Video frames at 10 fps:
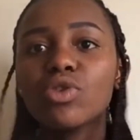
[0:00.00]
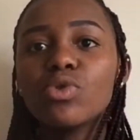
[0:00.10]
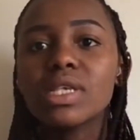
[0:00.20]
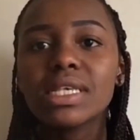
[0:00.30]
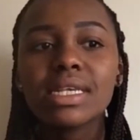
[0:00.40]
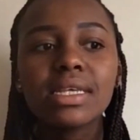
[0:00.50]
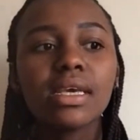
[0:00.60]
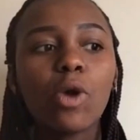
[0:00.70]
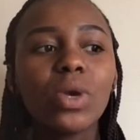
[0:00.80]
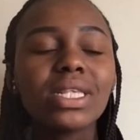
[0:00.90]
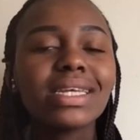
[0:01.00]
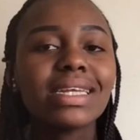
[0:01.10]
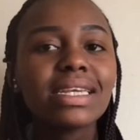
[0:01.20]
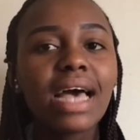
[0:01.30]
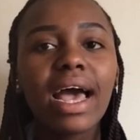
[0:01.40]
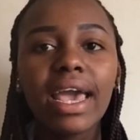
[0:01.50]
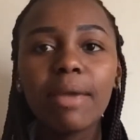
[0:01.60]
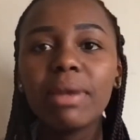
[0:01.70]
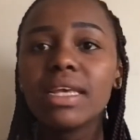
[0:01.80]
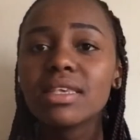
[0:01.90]
you know, sitting, wasting
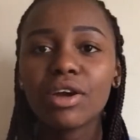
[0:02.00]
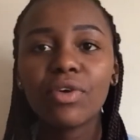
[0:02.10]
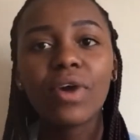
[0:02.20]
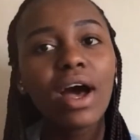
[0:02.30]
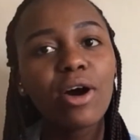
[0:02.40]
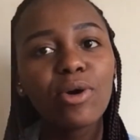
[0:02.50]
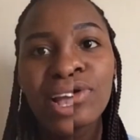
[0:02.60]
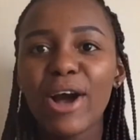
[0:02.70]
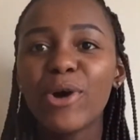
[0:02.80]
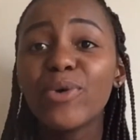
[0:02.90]
time, lazing around.